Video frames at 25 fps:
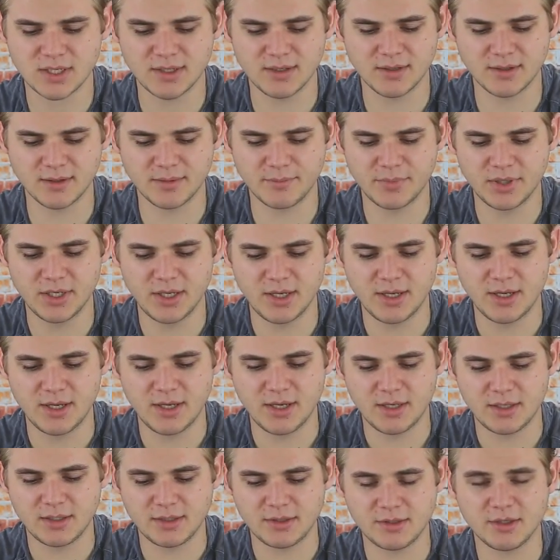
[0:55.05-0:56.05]
um,
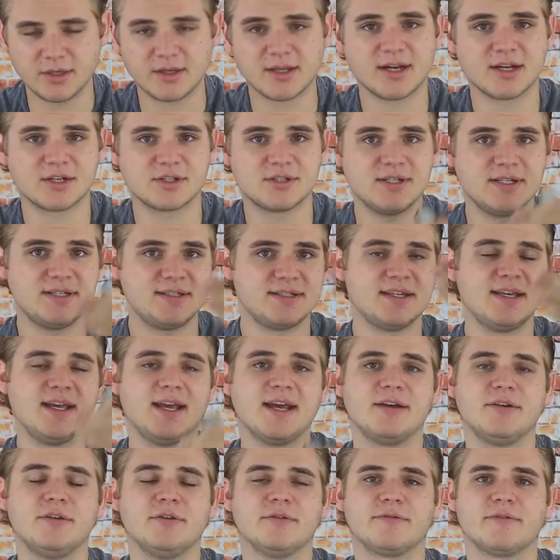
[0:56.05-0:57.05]
you can actually see
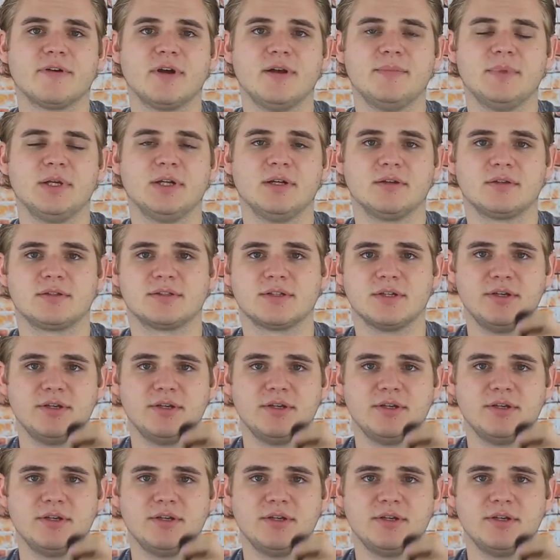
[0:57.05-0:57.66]
how your framing looks.